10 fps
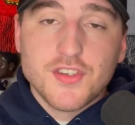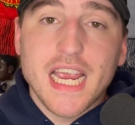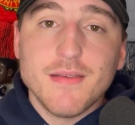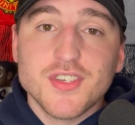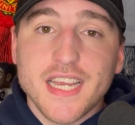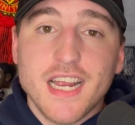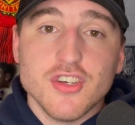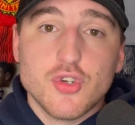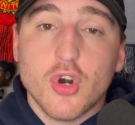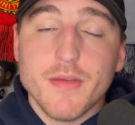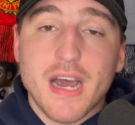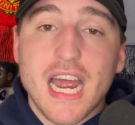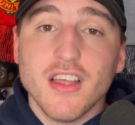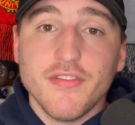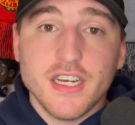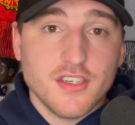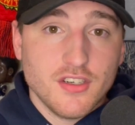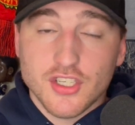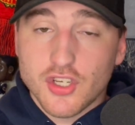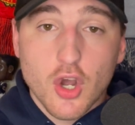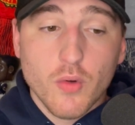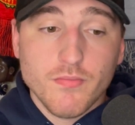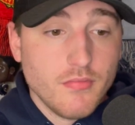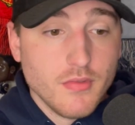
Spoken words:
James Sands and Jordy Mihailovic. Just hope